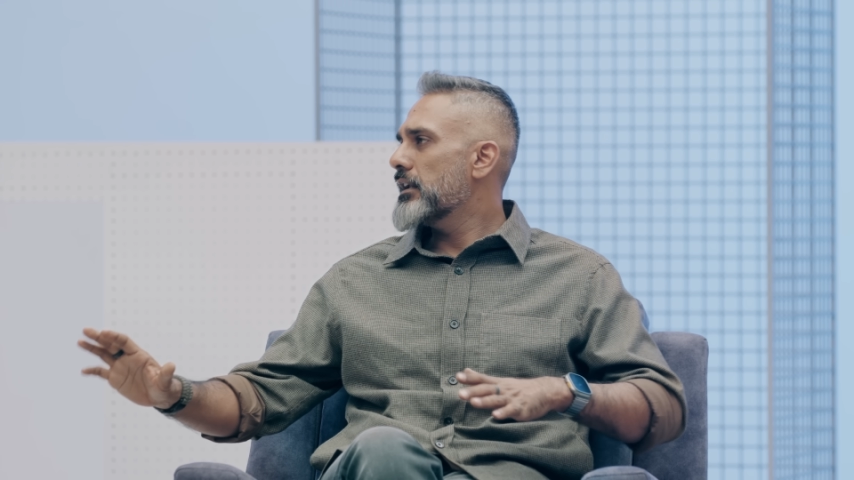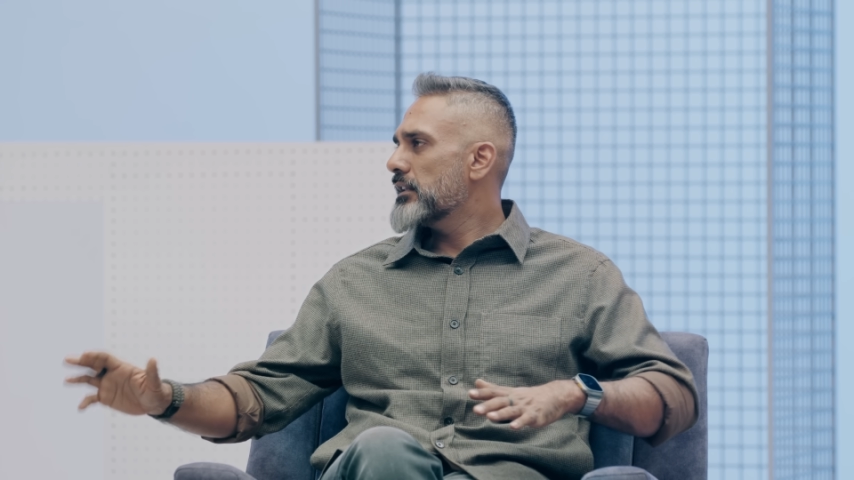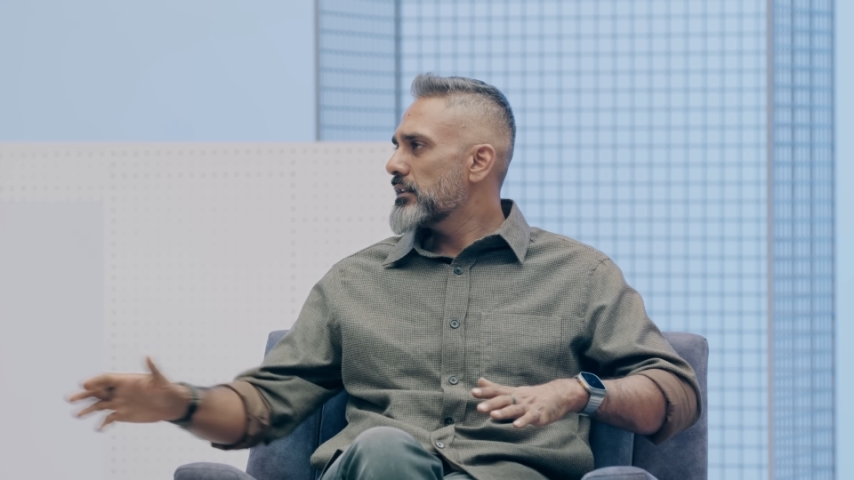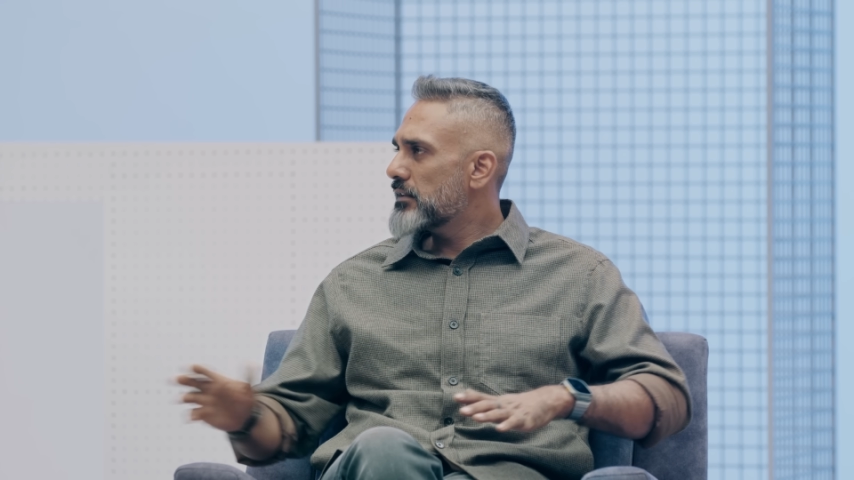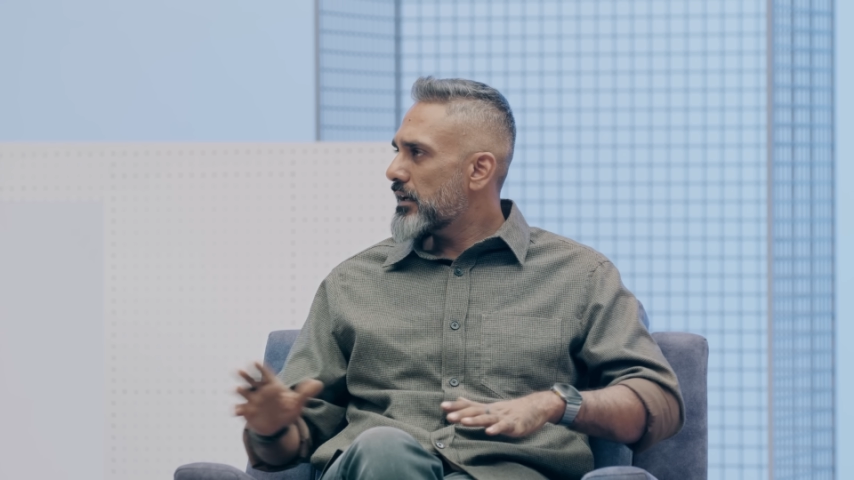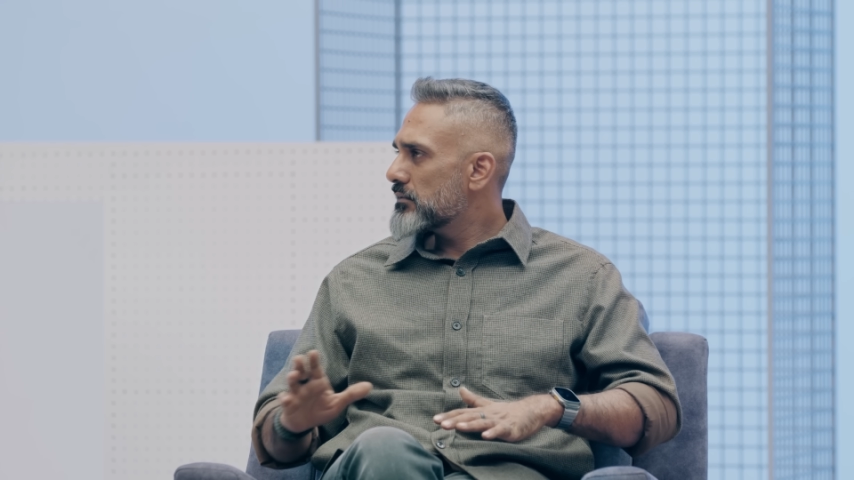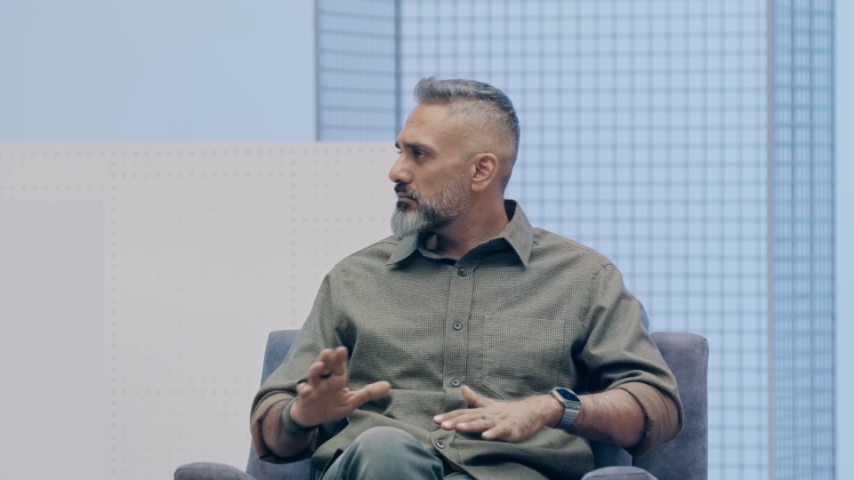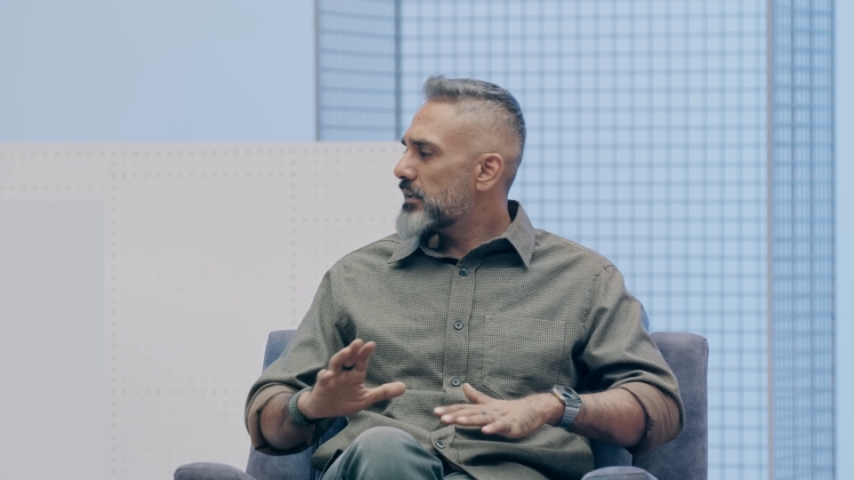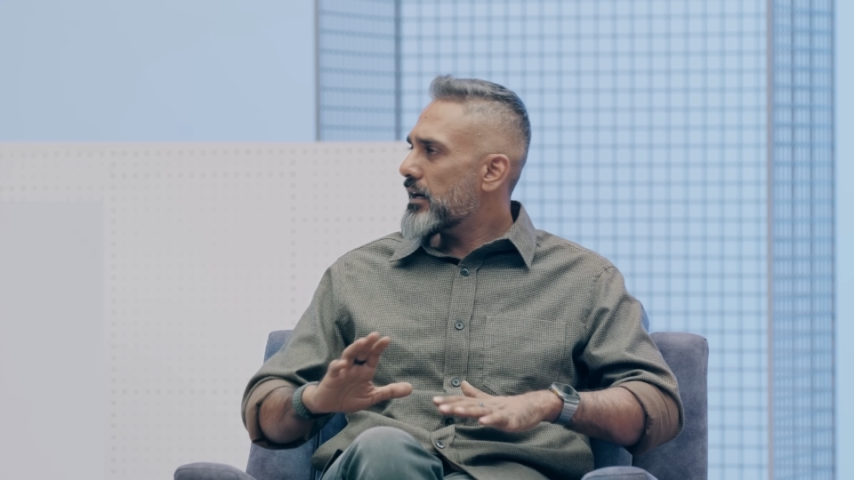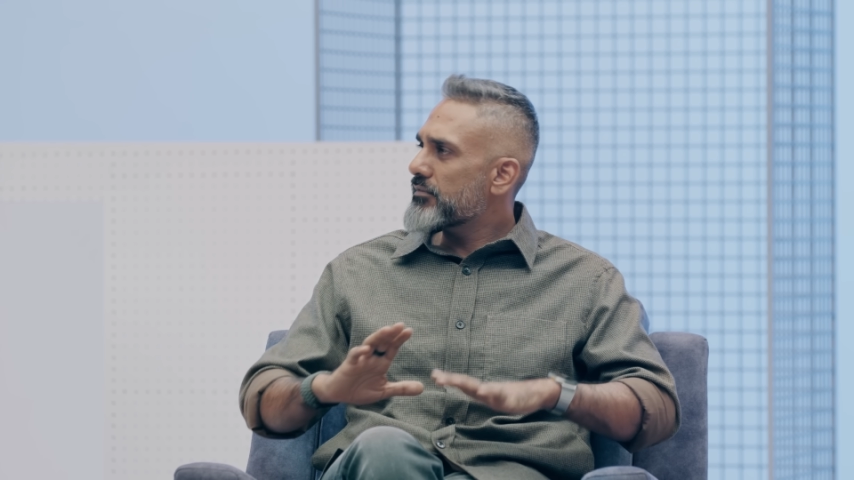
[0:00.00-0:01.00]
and then
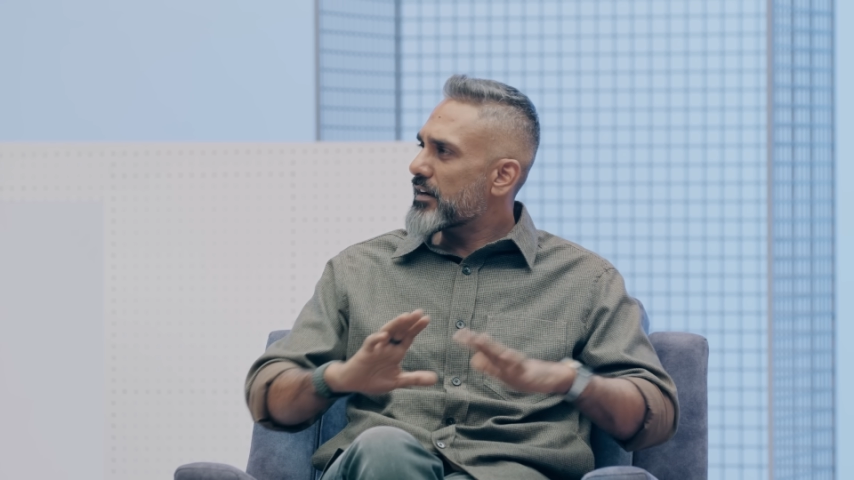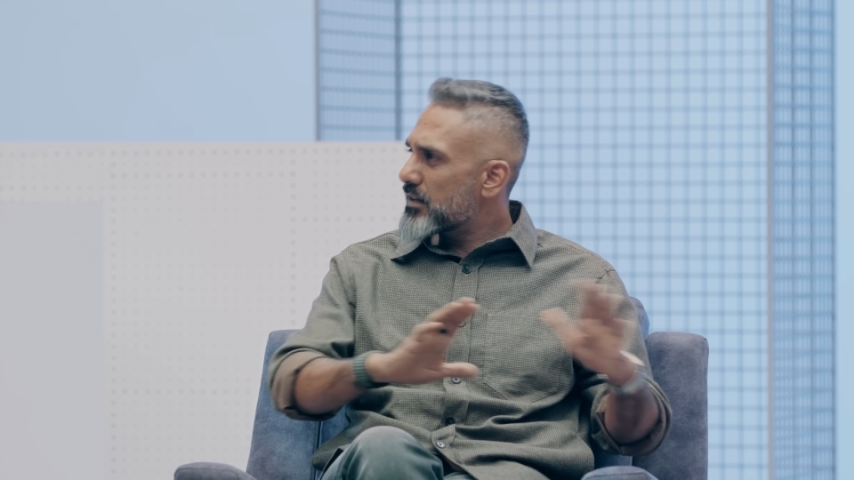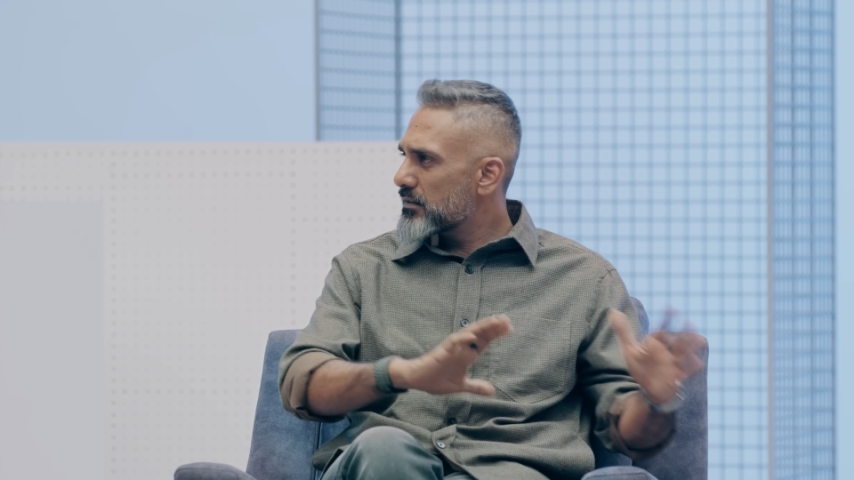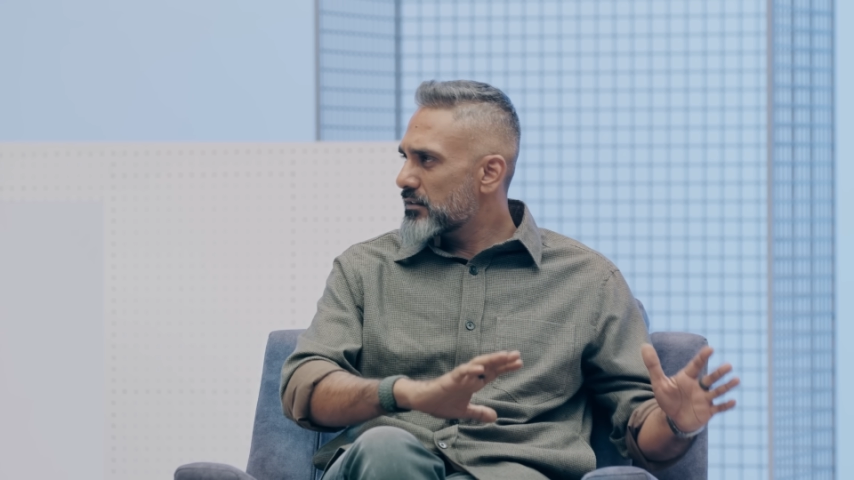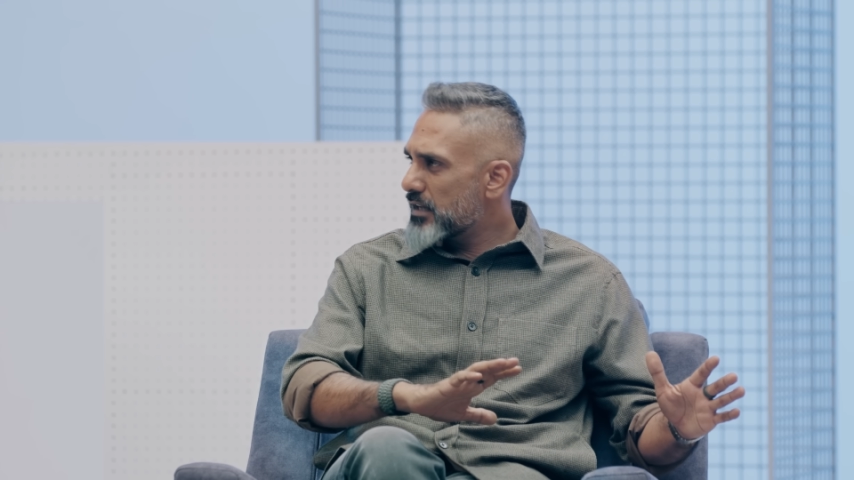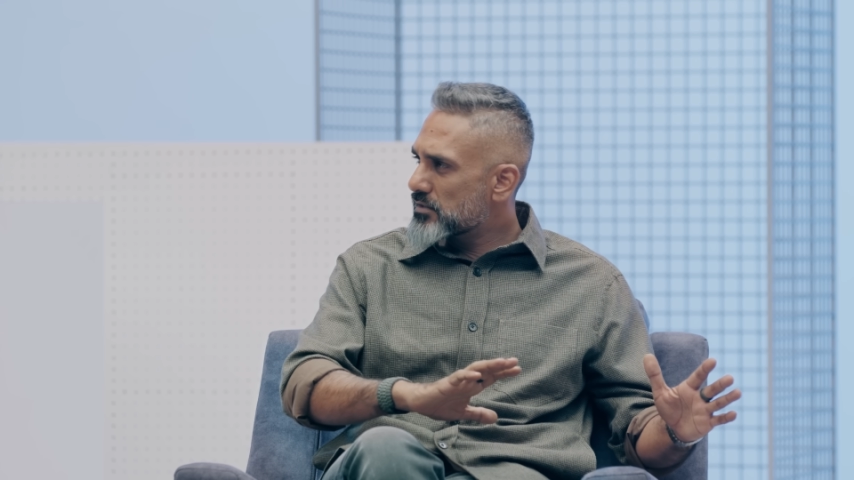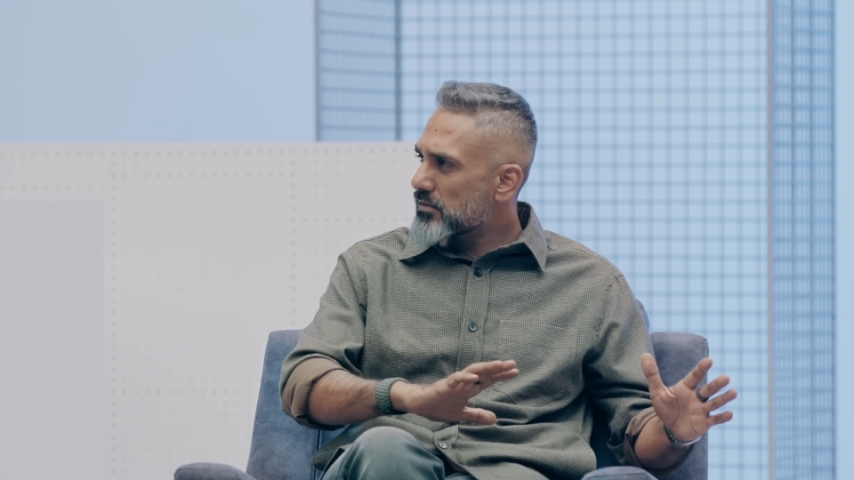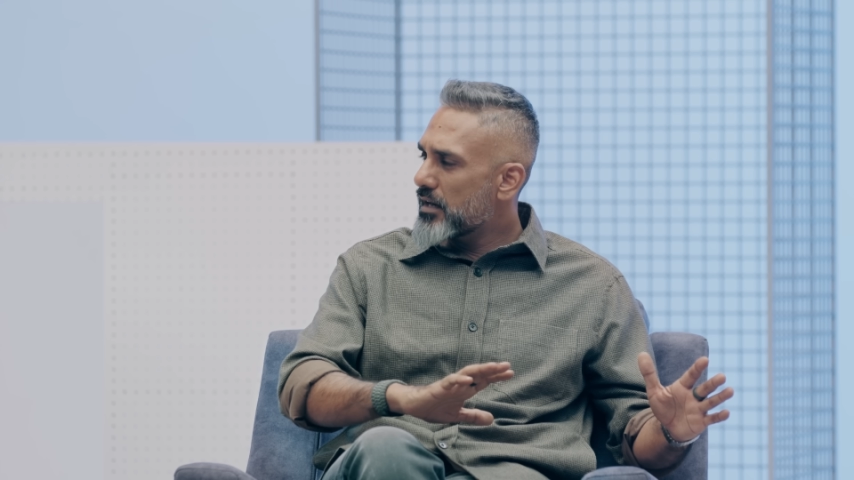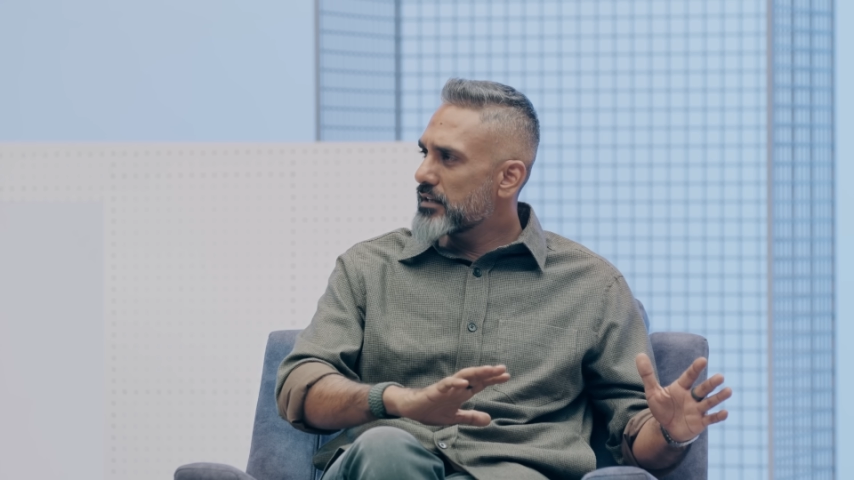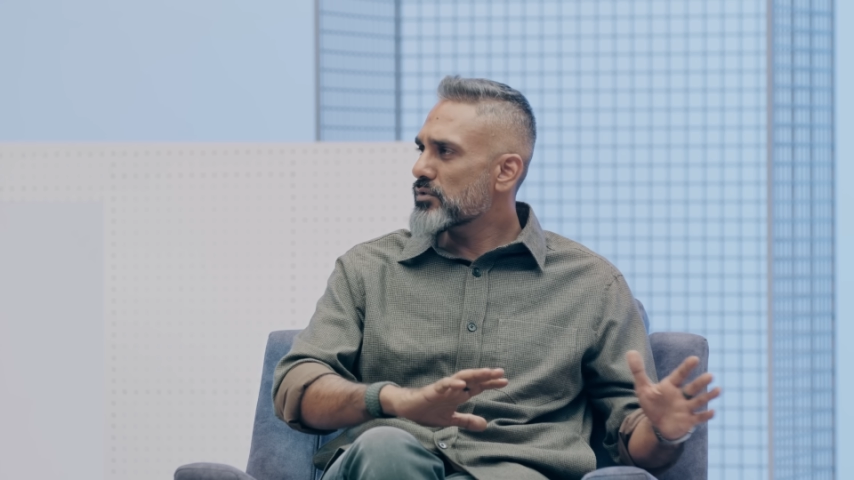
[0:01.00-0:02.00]
that affected the test ride.